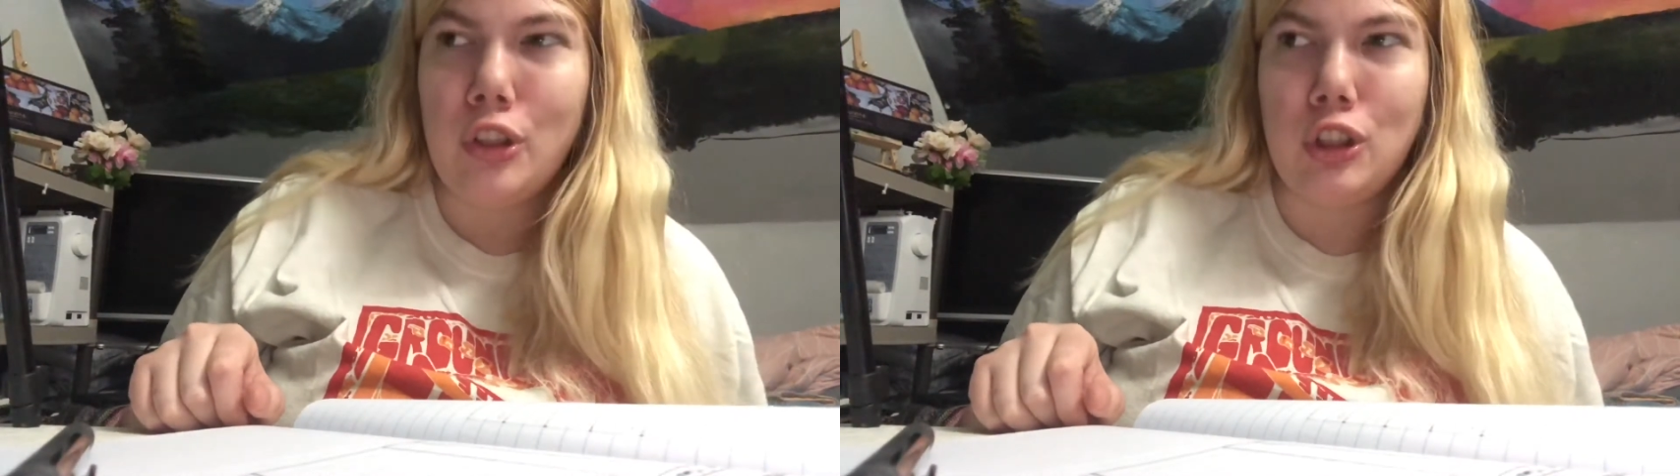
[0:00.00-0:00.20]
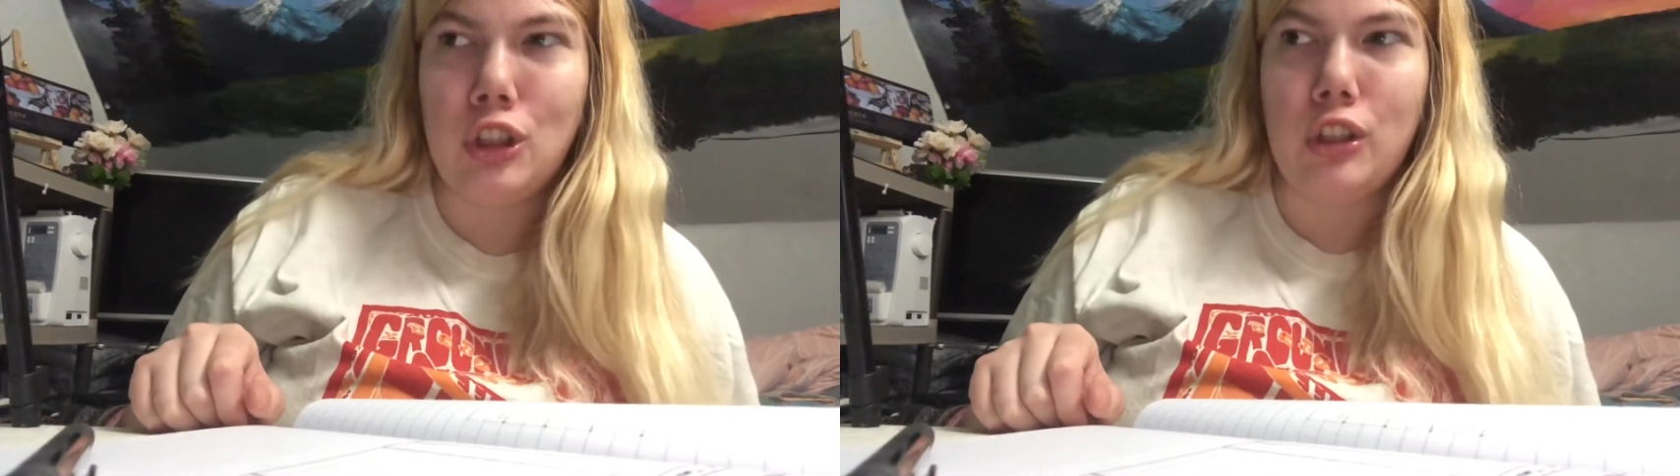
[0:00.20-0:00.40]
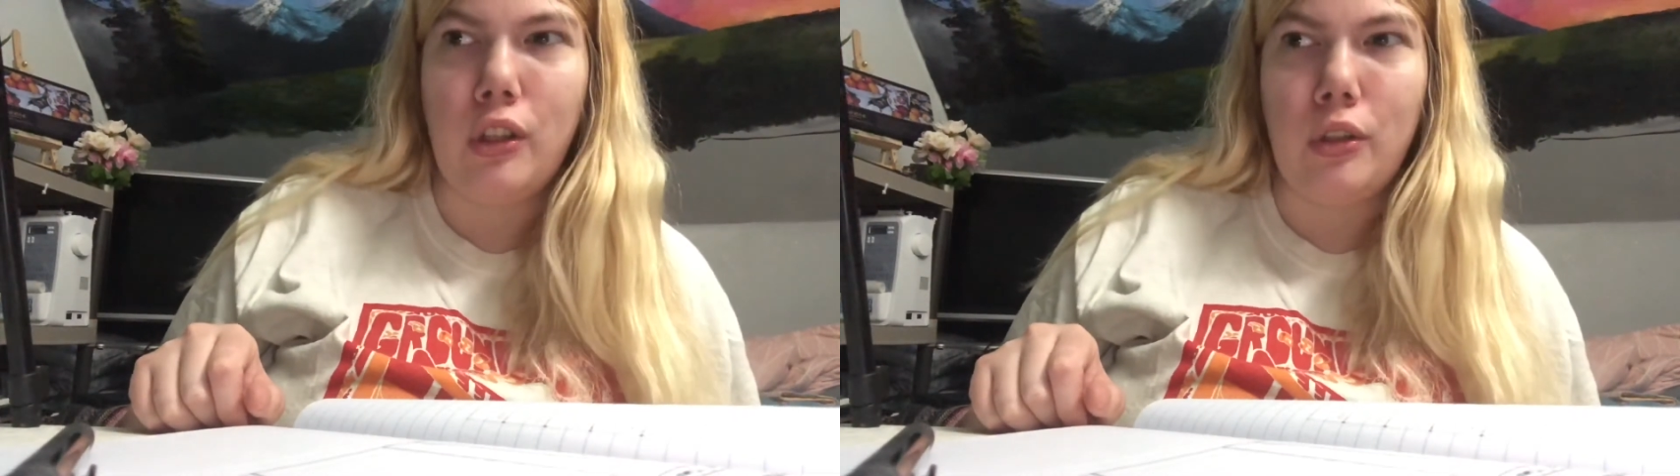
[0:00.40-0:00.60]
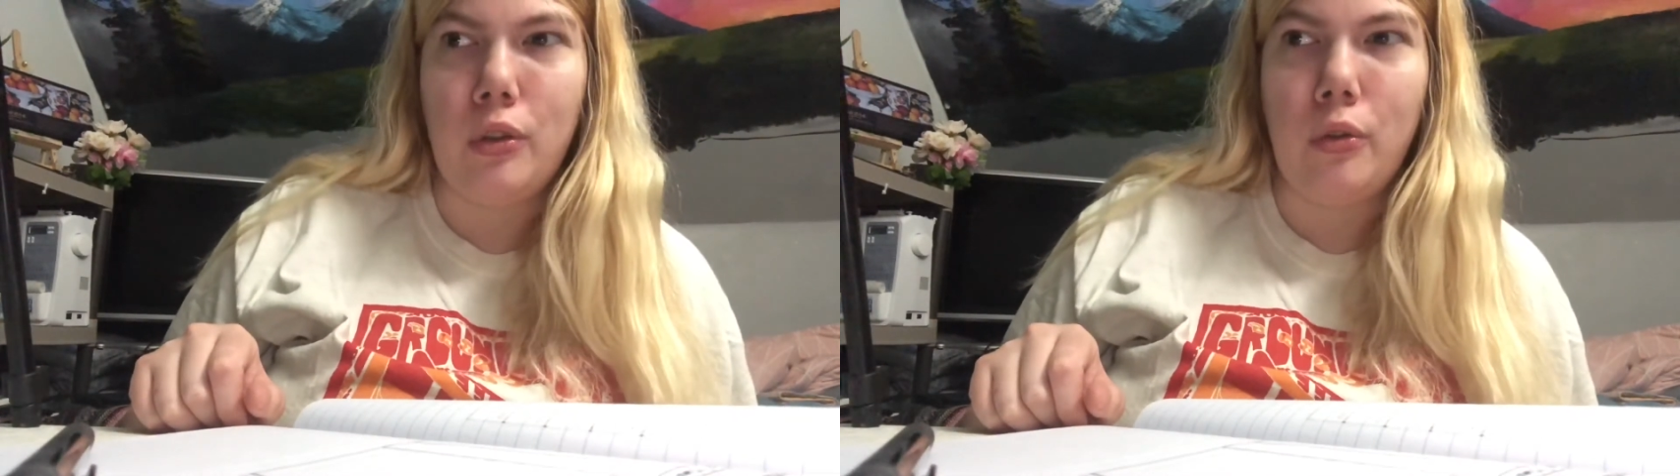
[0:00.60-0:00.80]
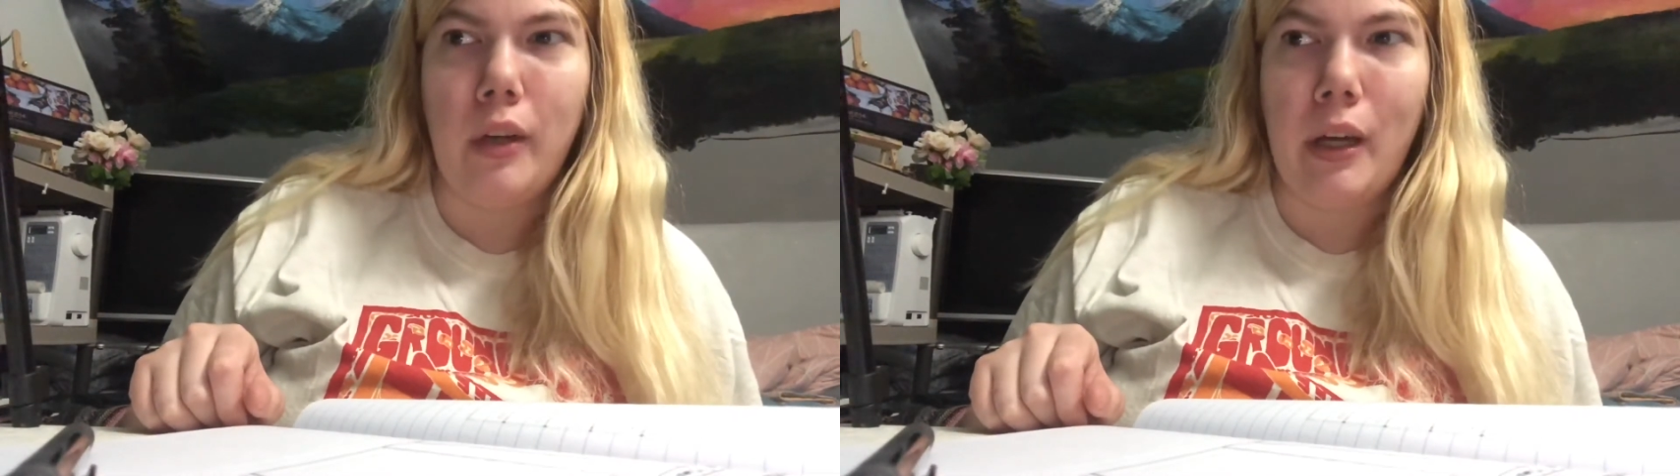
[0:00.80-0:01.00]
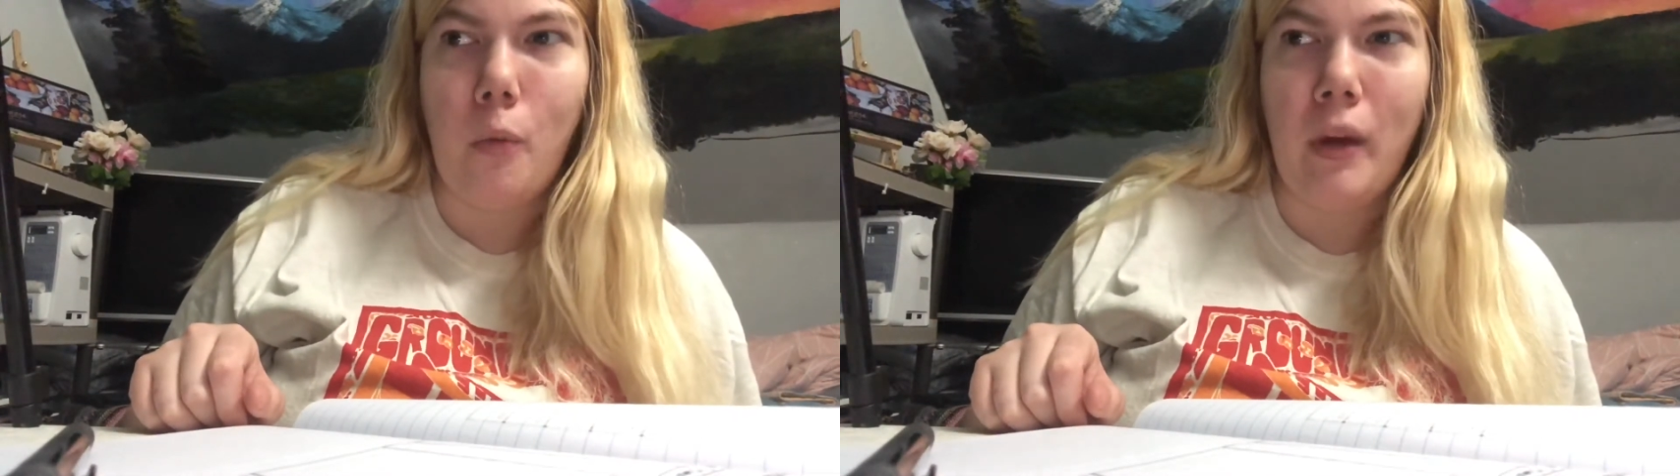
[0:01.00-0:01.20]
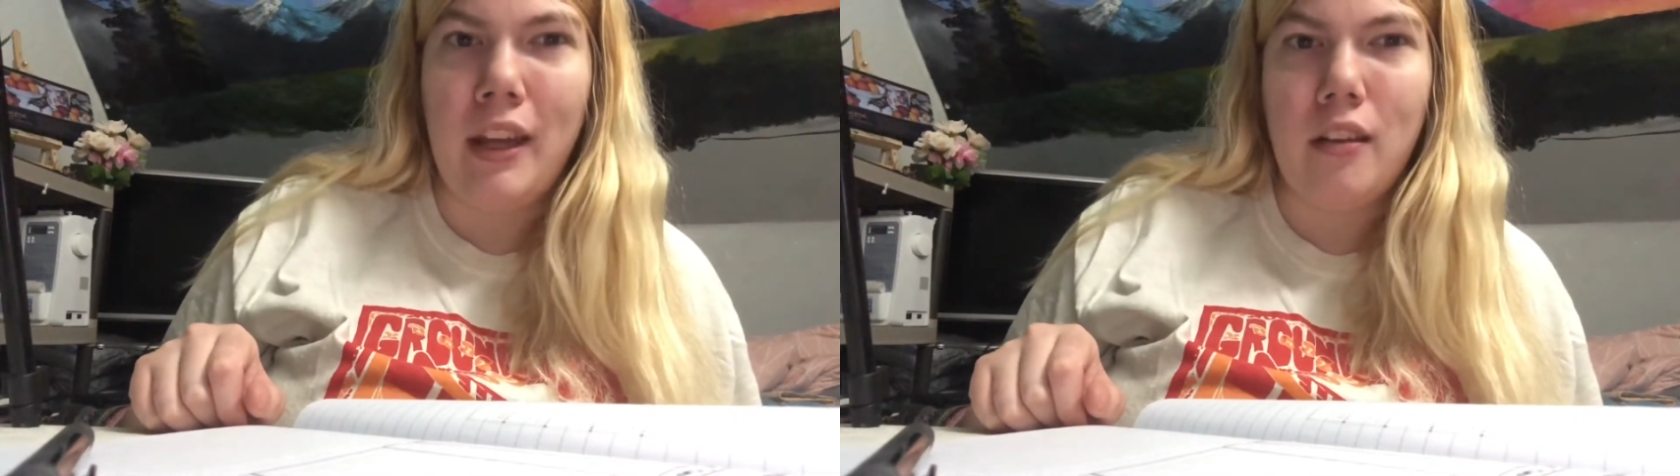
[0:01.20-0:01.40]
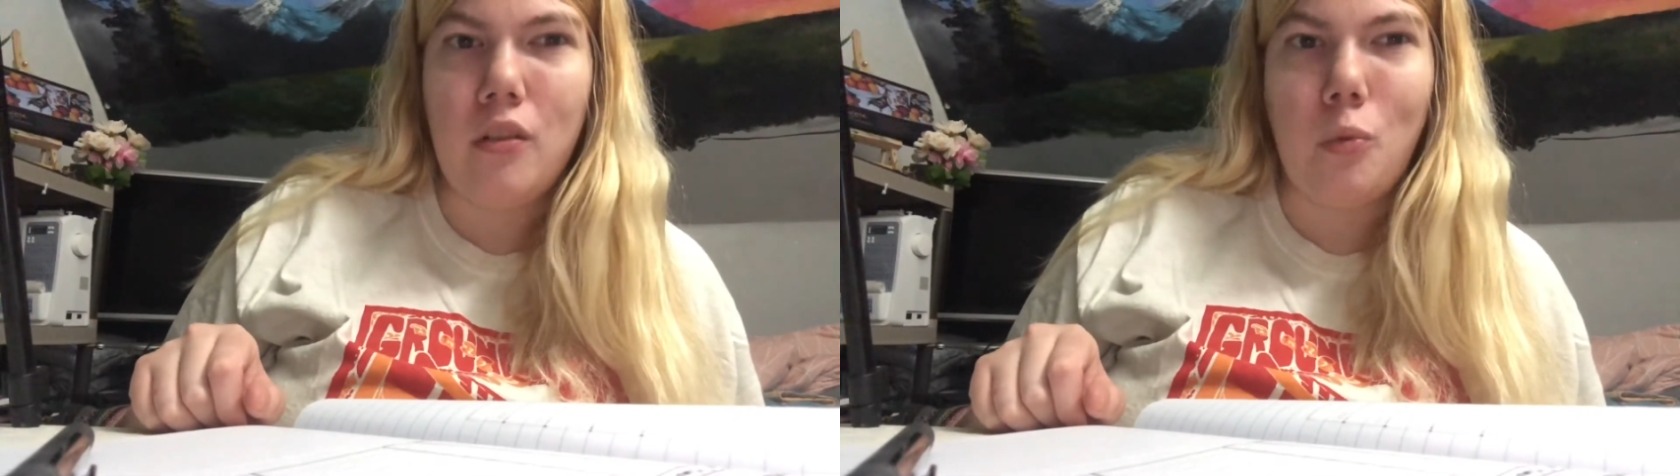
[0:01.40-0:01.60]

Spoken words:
So I went